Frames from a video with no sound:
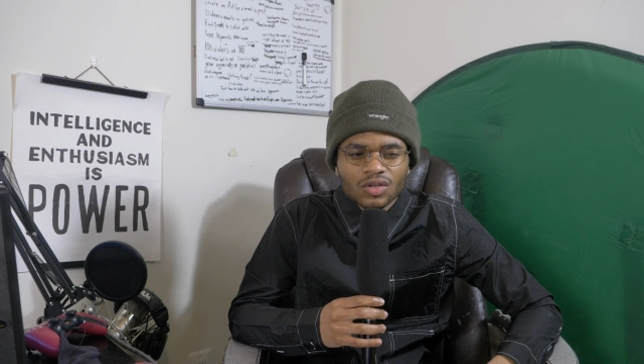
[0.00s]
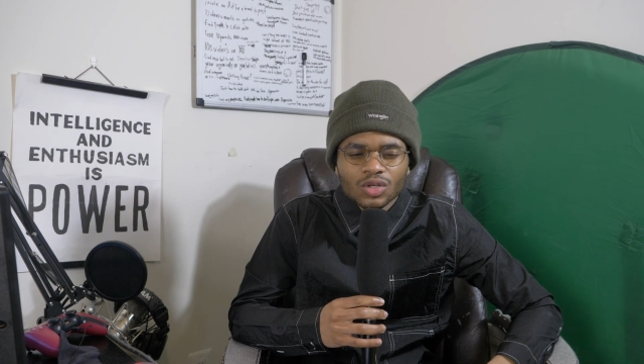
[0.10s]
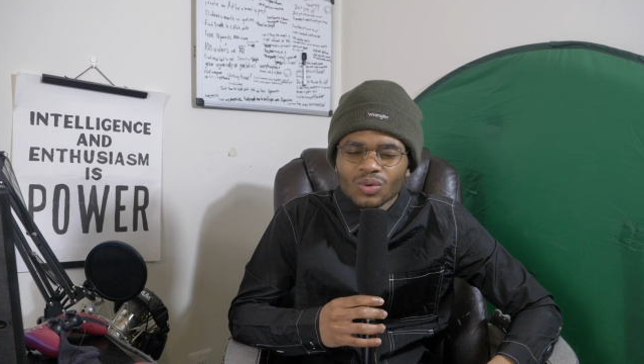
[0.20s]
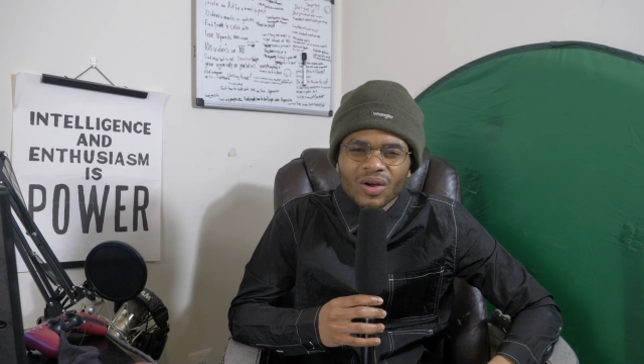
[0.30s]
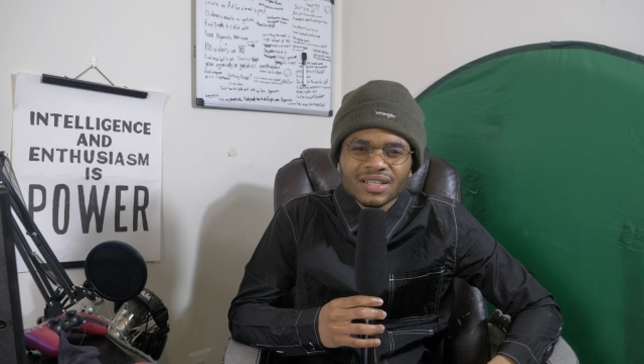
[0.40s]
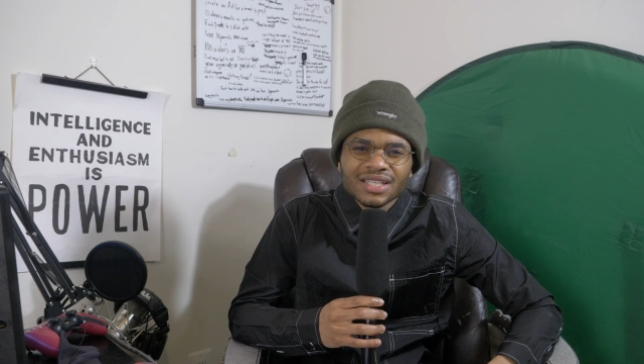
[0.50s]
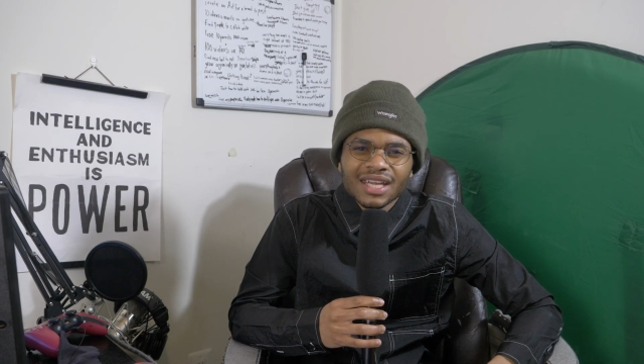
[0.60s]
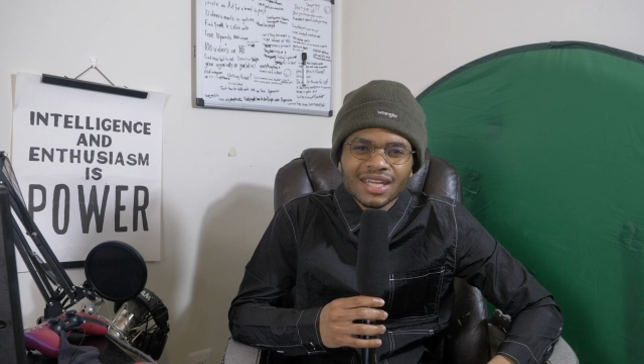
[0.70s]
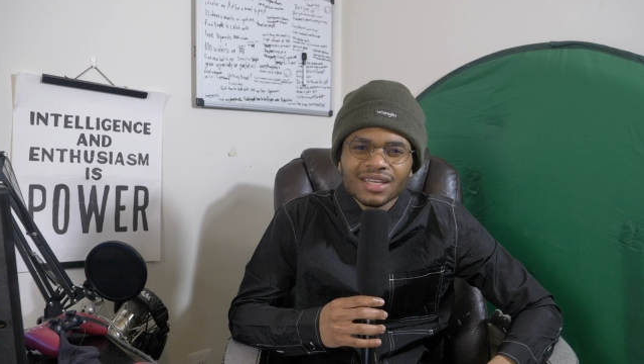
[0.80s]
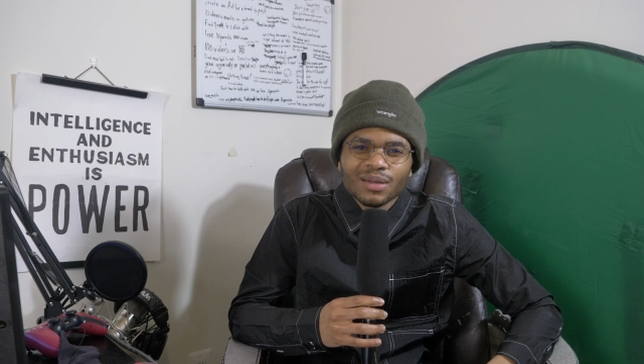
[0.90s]
you aren't
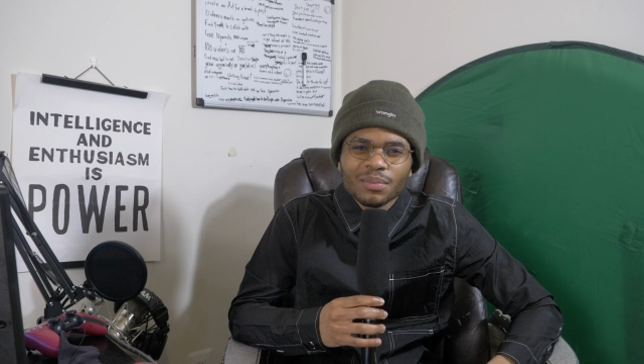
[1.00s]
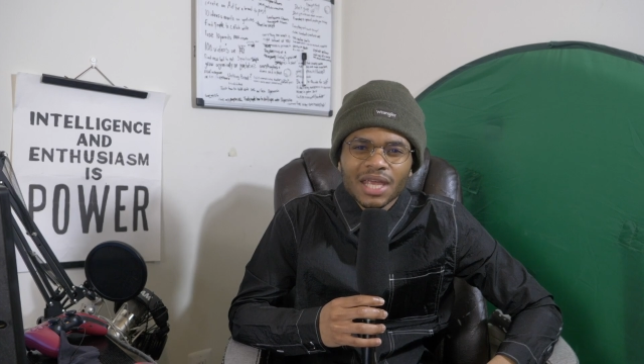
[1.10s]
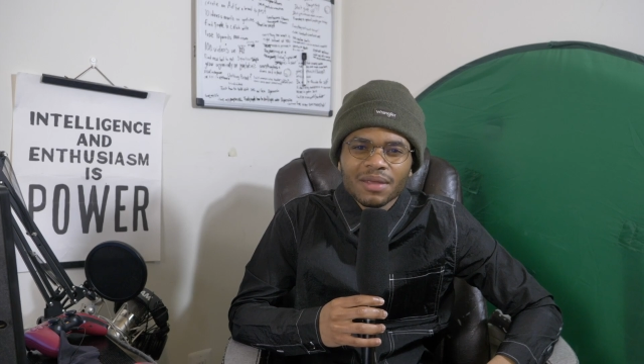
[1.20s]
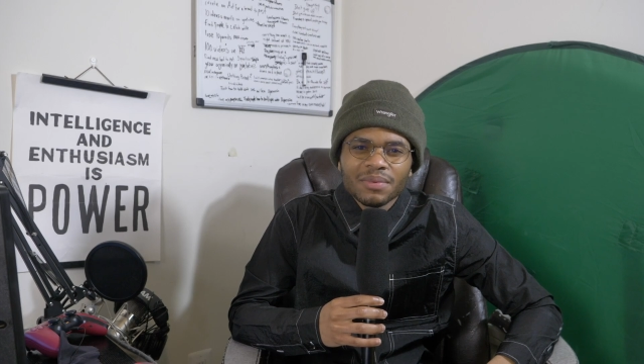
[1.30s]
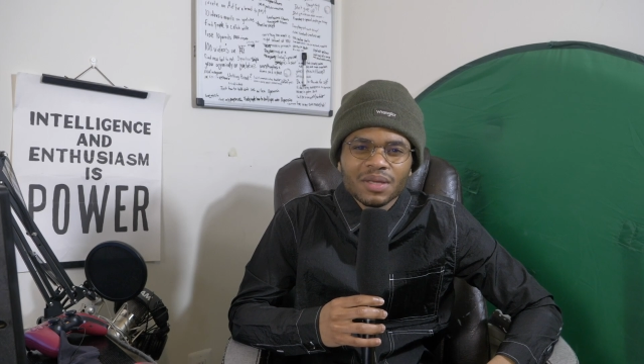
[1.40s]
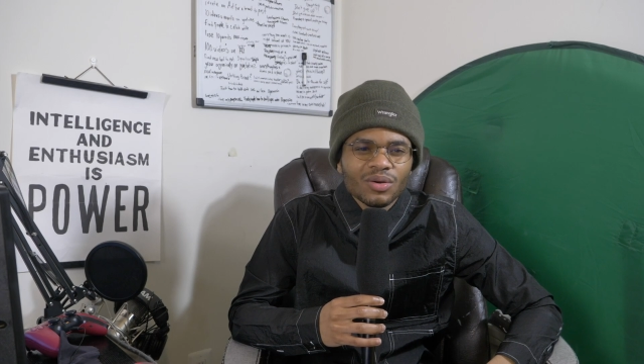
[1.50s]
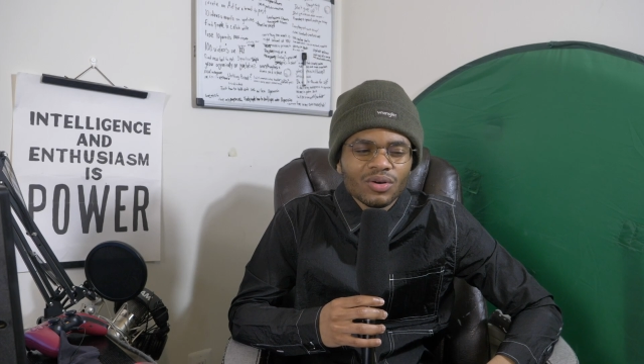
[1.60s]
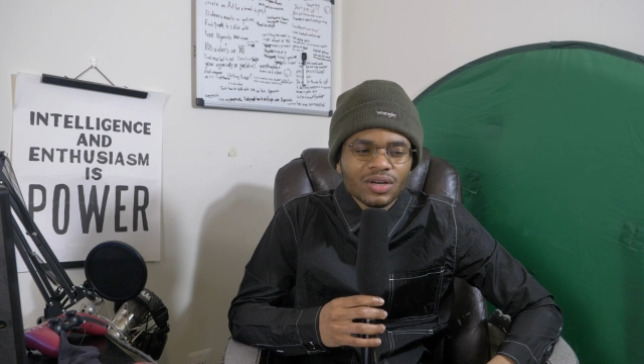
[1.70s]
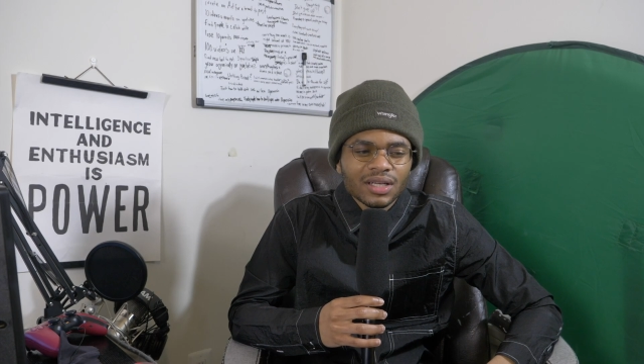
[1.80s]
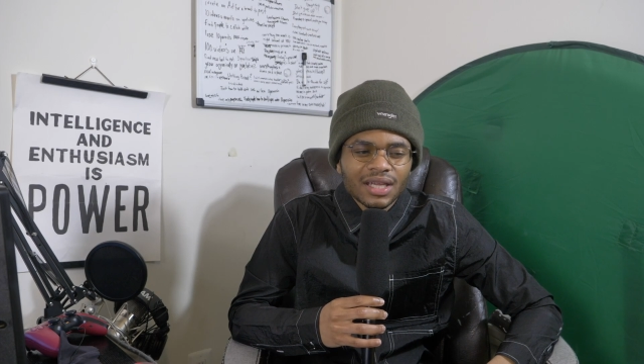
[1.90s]
taking the baby
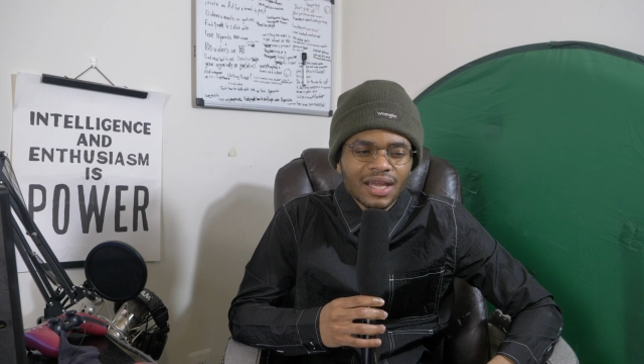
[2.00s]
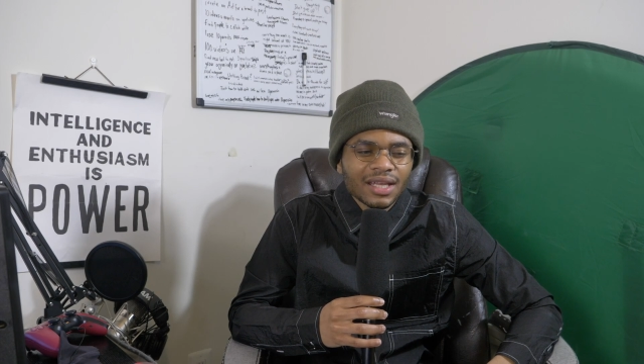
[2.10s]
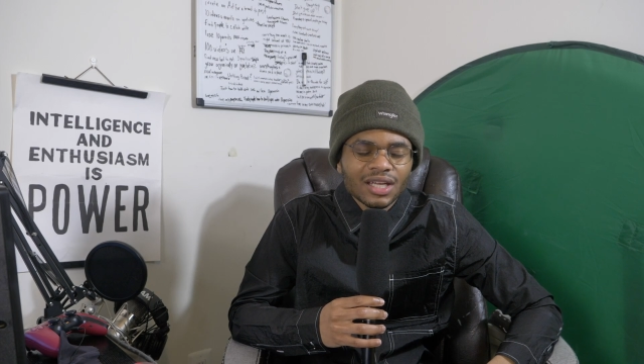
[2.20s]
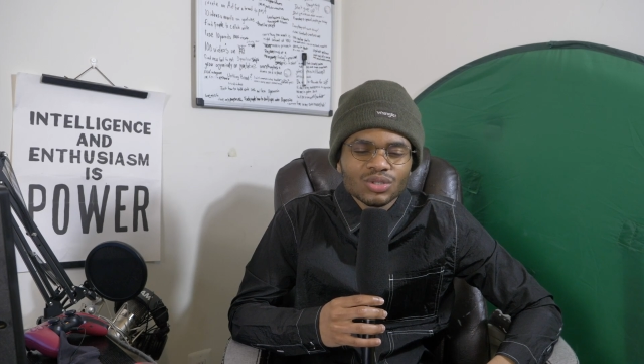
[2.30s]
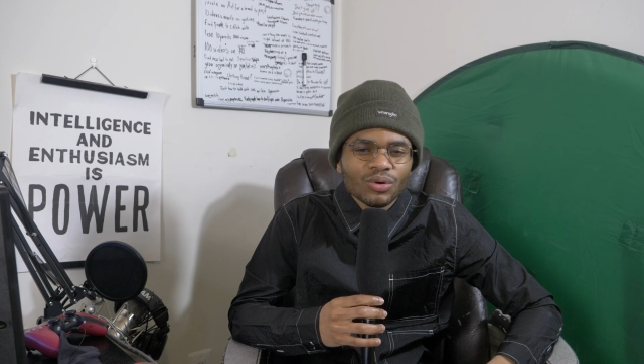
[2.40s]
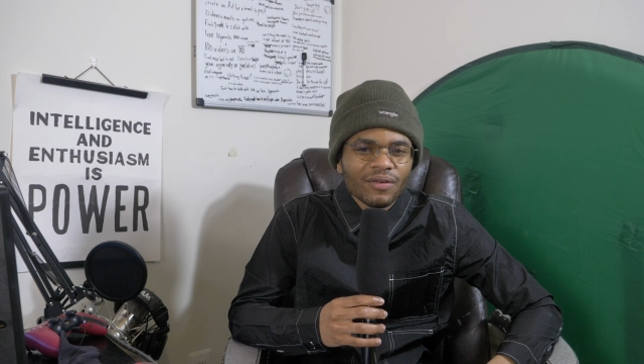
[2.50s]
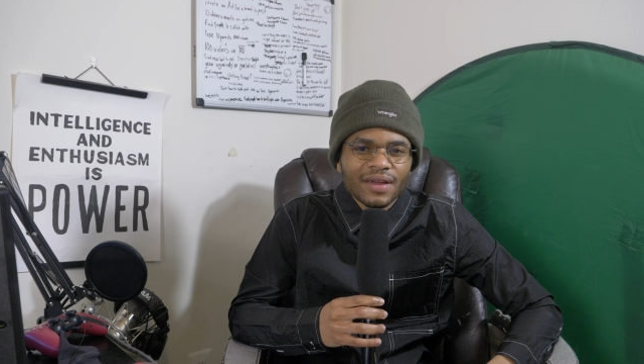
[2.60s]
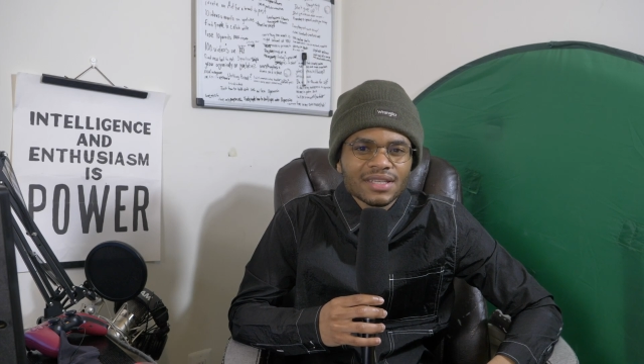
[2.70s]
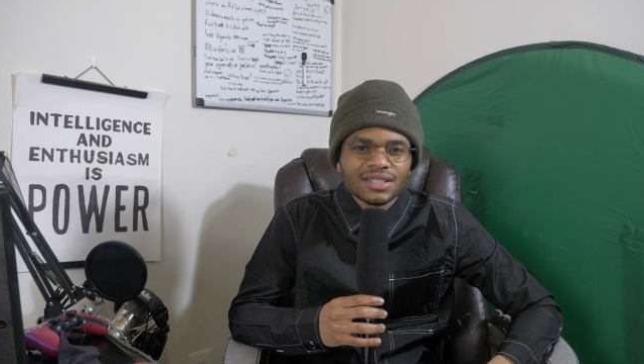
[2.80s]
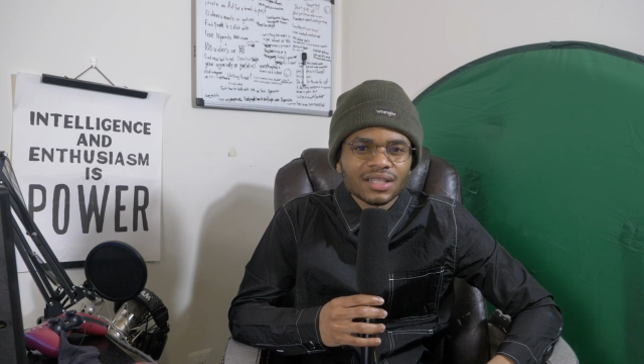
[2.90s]
or the kid that you are
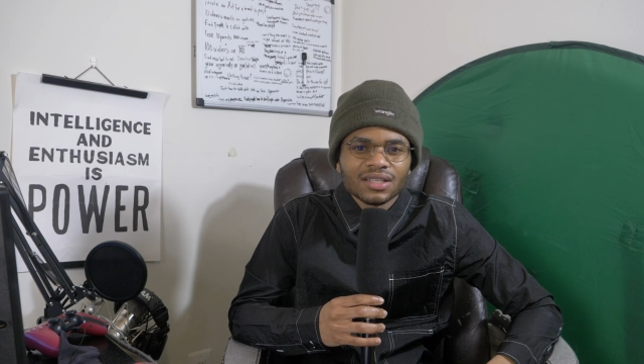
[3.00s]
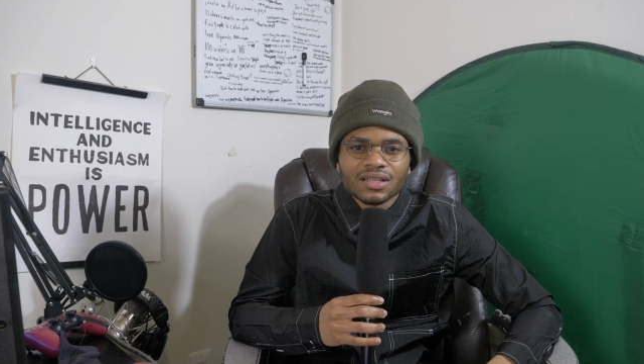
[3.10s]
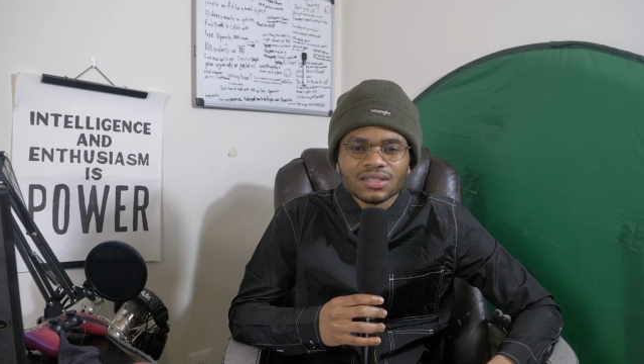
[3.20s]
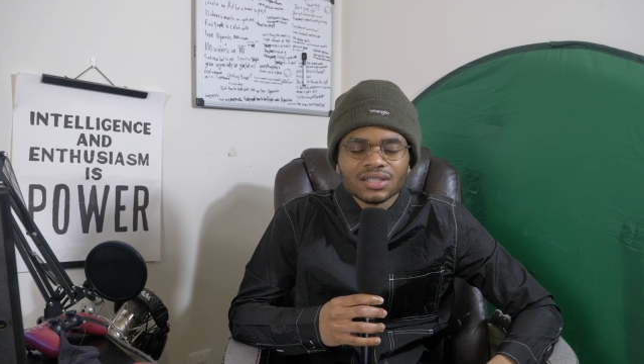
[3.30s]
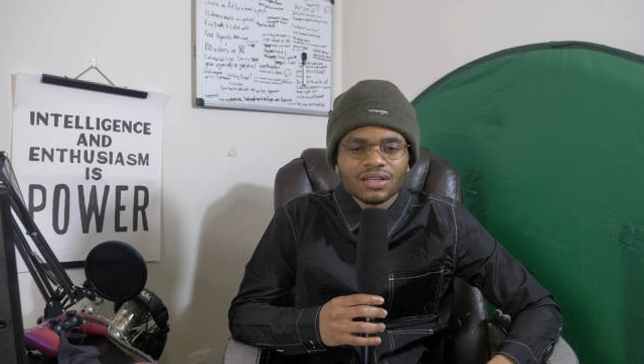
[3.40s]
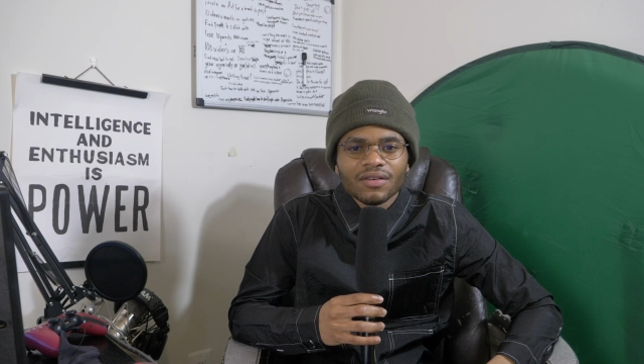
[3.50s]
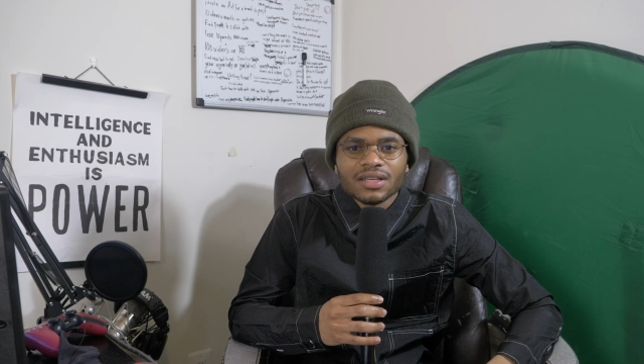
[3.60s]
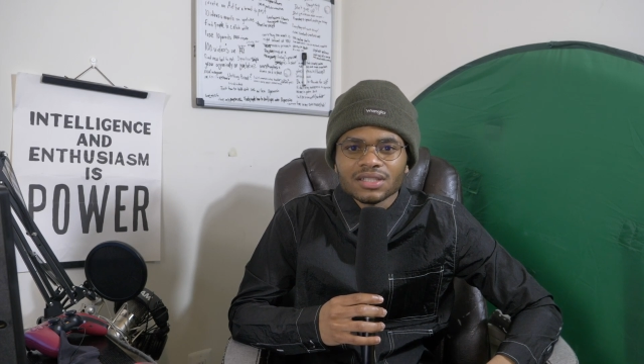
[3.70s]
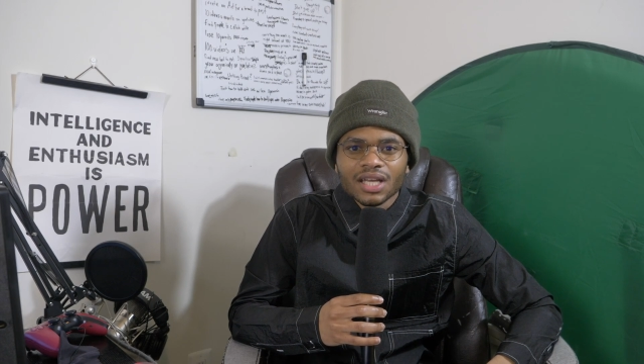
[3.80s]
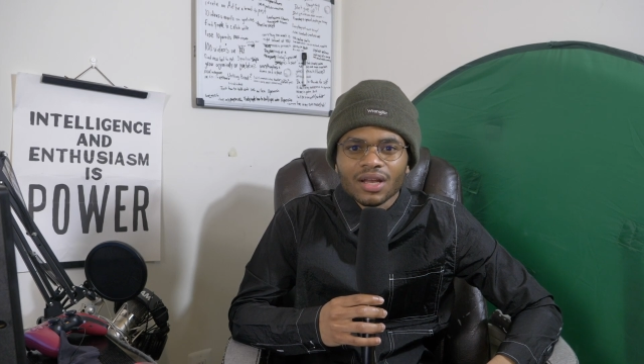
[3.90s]
raising into
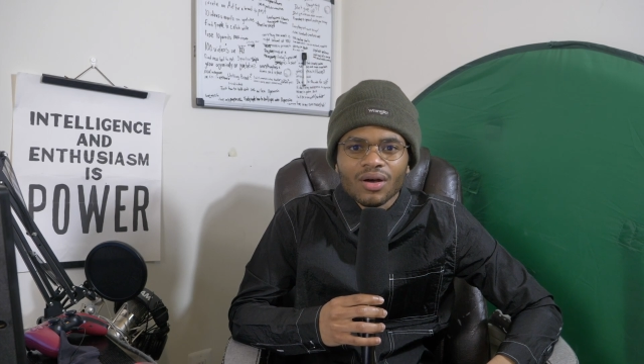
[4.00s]
consideration at